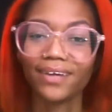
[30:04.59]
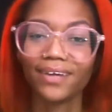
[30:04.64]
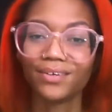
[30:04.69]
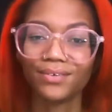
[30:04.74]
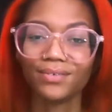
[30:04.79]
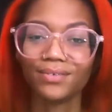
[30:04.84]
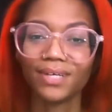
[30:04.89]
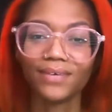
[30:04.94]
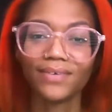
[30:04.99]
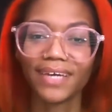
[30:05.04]

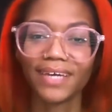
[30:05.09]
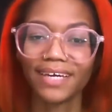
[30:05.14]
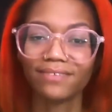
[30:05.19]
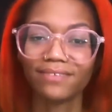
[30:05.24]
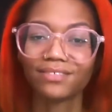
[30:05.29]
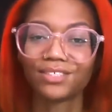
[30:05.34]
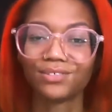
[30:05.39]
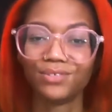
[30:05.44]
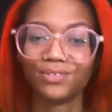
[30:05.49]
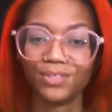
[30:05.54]
You don't have
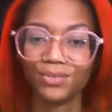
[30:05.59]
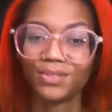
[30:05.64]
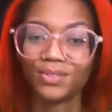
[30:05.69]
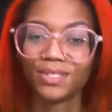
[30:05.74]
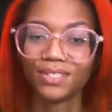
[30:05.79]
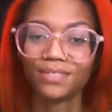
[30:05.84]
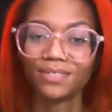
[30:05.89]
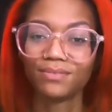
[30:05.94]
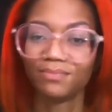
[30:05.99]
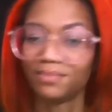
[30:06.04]
to. You
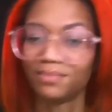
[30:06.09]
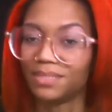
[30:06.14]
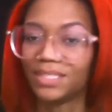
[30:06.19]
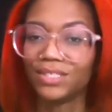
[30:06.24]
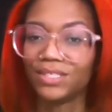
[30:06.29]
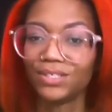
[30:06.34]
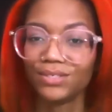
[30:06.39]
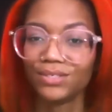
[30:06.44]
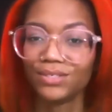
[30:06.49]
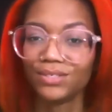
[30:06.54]
can be
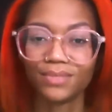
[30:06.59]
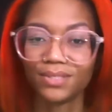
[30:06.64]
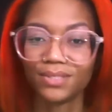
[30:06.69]
you.